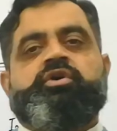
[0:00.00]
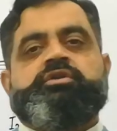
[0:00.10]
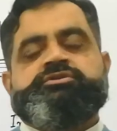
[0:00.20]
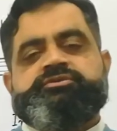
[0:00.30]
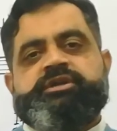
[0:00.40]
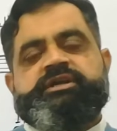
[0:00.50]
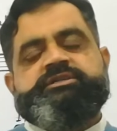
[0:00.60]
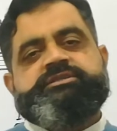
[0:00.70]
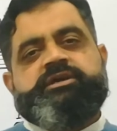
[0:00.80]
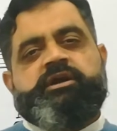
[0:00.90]

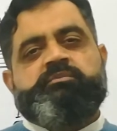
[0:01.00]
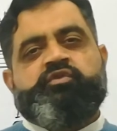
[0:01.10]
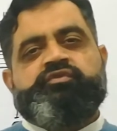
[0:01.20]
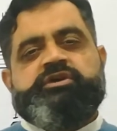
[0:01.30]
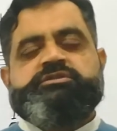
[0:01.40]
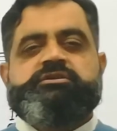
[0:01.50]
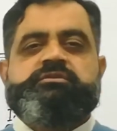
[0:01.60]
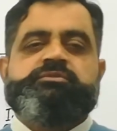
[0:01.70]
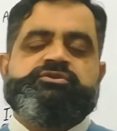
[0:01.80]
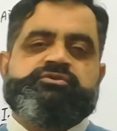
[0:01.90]
students i am professor masood fuzail today
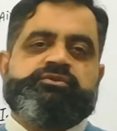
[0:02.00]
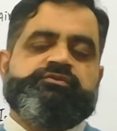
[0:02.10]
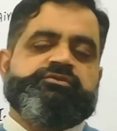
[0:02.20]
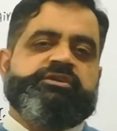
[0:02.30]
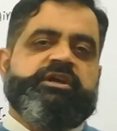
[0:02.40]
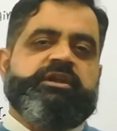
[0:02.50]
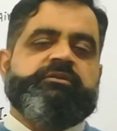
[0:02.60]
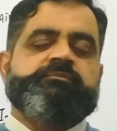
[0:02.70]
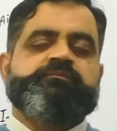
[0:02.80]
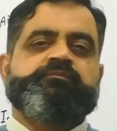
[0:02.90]
we are
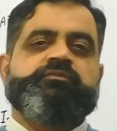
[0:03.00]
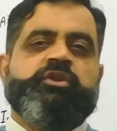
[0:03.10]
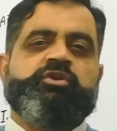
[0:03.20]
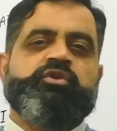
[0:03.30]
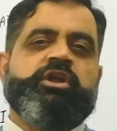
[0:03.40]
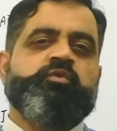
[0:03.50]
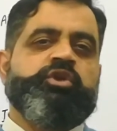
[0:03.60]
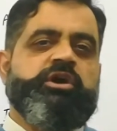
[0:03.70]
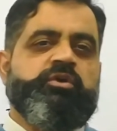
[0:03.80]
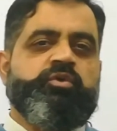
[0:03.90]

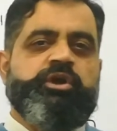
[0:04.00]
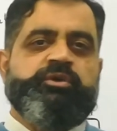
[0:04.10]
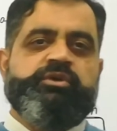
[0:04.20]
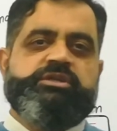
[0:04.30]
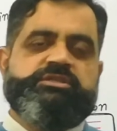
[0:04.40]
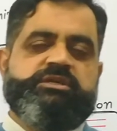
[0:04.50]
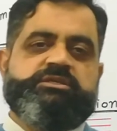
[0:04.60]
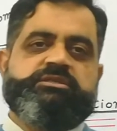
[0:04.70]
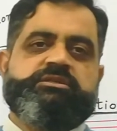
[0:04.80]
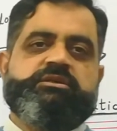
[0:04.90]
going to
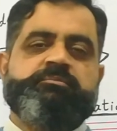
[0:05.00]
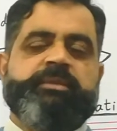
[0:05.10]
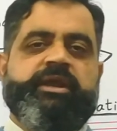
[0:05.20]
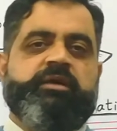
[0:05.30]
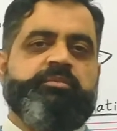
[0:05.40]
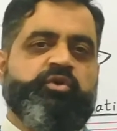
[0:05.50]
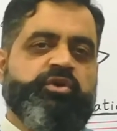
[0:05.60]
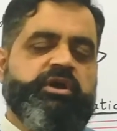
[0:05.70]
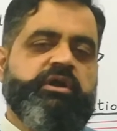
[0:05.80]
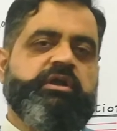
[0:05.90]
discuss
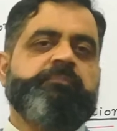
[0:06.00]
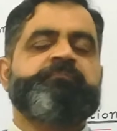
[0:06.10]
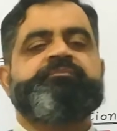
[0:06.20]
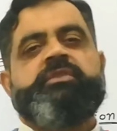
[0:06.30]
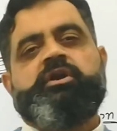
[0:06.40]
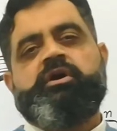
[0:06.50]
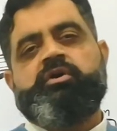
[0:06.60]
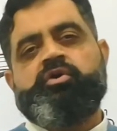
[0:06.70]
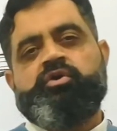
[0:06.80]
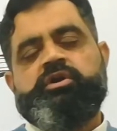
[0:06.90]
parabronchi
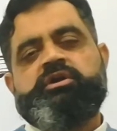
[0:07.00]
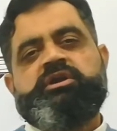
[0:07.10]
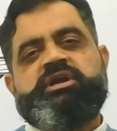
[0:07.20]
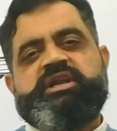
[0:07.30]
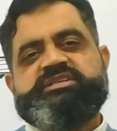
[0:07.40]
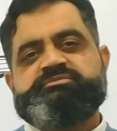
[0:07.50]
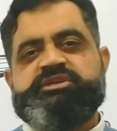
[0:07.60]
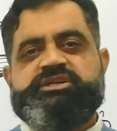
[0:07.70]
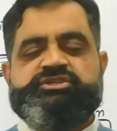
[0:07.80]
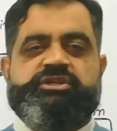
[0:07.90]
or
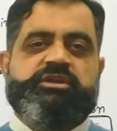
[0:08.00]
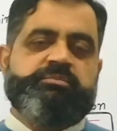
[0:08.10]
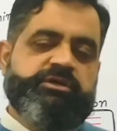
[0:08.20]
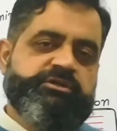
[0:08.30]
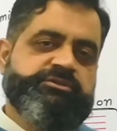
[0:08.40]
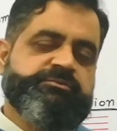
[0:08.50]
respiration in birds